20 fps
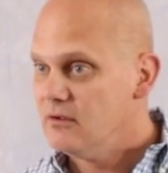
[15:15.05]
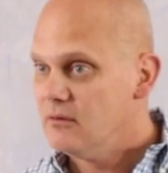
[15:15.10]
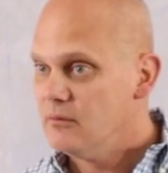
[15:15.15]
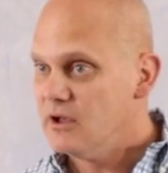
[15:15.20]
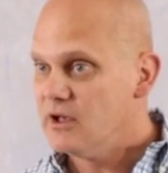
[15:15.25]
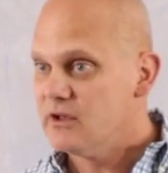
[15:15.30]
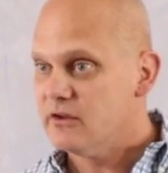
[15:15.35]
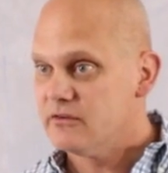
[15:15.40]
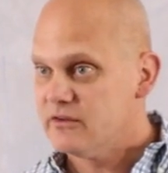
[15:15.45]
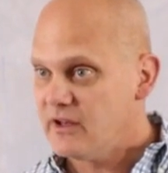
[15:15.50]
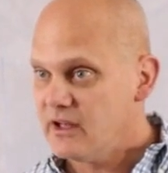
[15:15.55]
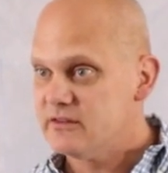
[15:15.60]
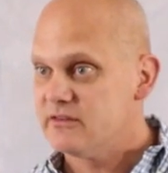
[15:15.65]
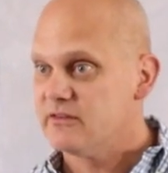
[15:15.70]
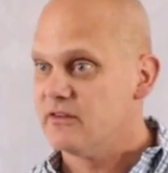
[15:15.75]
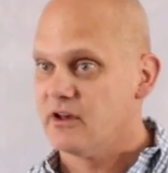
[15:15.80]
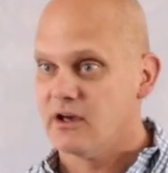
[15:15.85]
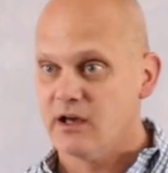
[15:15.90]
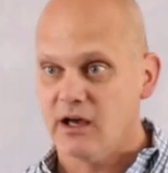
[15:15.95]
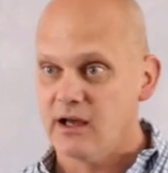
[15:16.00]
because that's
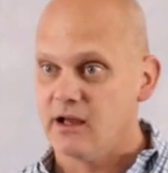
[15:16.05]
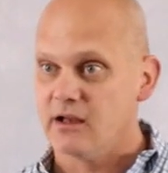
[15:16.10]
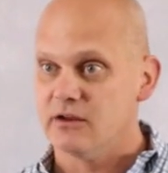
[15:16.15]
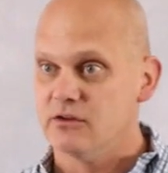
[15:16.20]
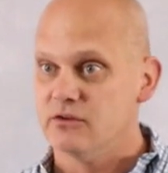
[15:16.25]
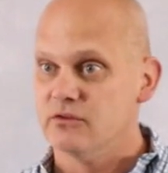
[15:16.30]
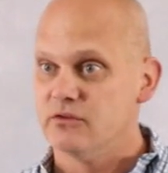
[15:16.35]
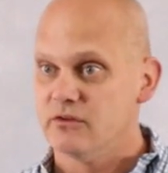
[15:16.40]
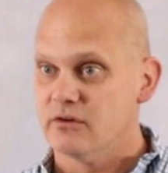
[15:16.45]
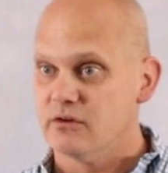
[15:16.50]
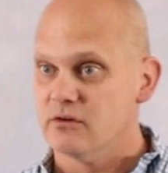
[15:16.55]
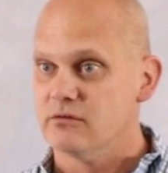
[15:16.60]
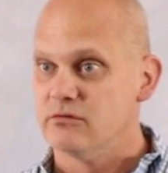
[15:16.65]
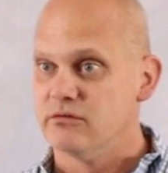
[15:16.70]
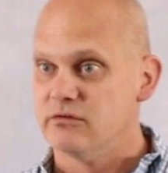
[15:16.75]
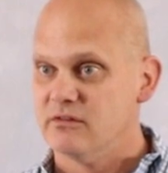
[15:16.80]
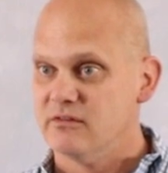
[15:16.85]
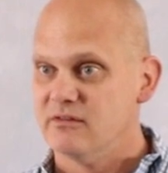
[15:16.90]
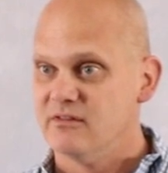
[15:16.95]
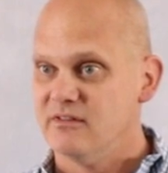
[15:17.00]
the God you serve
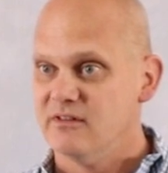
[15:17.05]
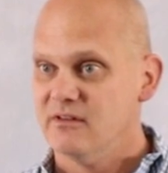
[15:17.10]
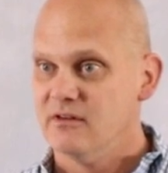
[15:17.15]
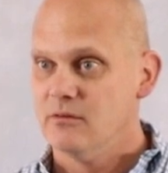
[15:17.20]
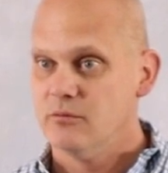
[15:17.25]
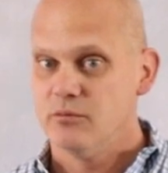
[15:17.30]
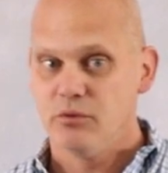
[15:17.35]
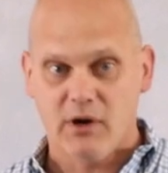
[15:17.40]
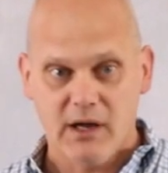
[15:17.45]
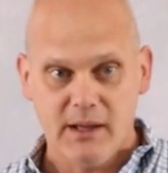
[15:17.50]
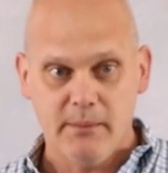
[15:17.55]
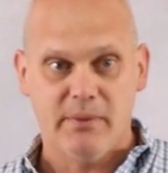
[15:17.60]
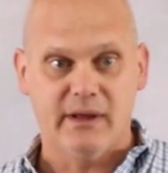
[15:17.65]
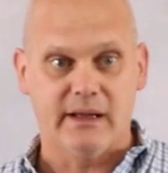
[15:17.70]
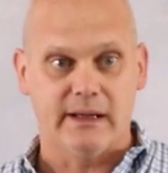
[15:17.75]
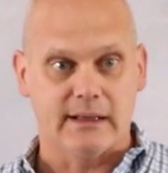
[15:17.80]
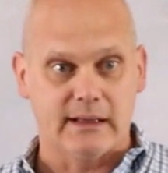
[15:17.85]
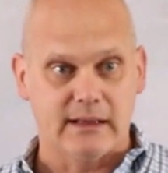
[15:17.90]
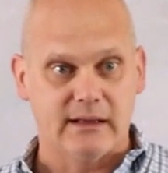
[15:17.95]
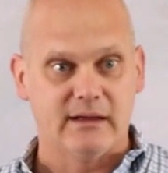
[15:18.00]
pray
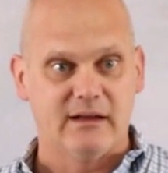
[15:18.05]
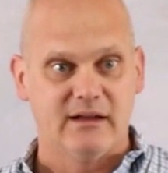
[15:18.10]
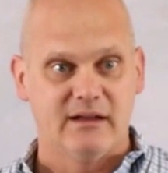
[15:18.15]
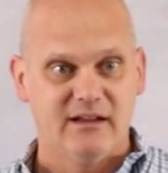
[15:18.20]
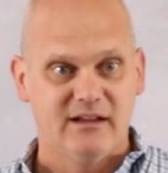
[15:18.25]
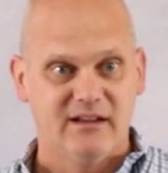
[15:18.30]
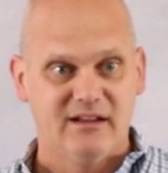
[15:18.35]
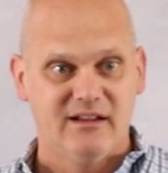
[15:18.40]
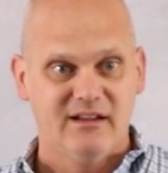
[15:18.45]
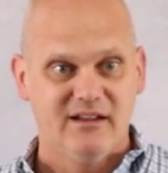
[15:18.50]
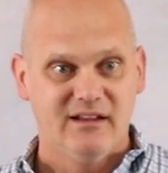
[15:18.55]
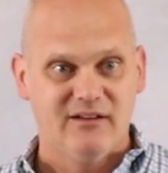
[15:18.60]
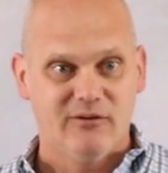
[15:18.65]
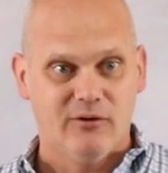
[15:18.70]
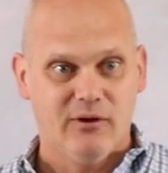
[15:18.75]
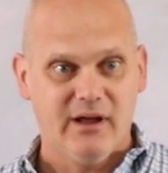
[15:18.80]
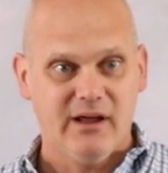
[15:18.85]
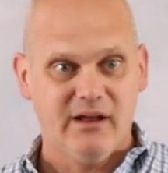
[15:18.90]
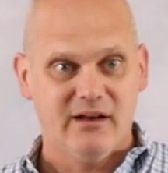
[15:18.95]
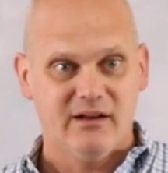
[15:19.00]
big,
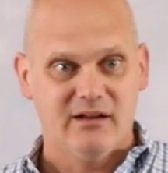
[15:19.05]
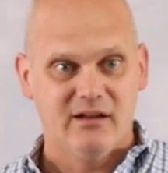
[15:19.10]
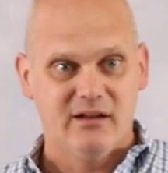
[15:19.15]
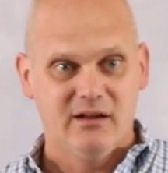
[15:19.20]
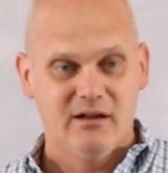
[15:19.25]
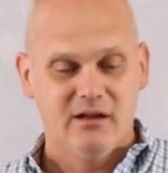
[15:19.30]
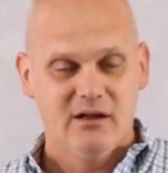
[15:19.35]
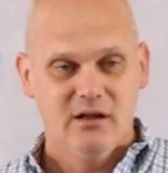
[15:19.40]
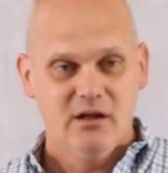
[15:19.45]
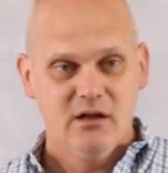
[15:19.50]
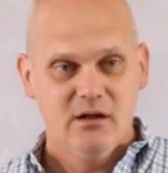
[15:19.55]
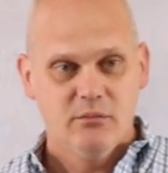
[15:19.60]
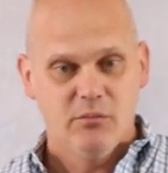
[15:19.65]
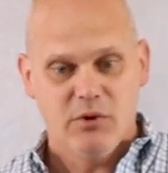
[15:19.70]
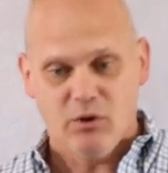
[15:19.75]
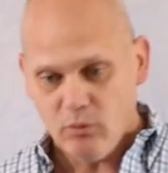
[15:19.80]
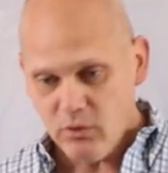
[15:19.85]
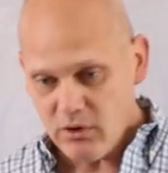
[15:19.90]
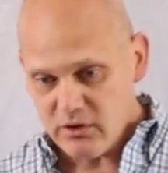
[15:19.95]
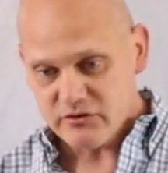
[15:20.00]
right?
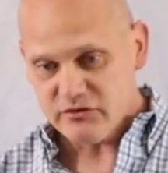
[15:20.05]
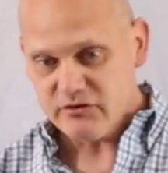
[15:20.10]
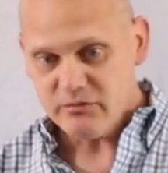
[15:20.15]
But work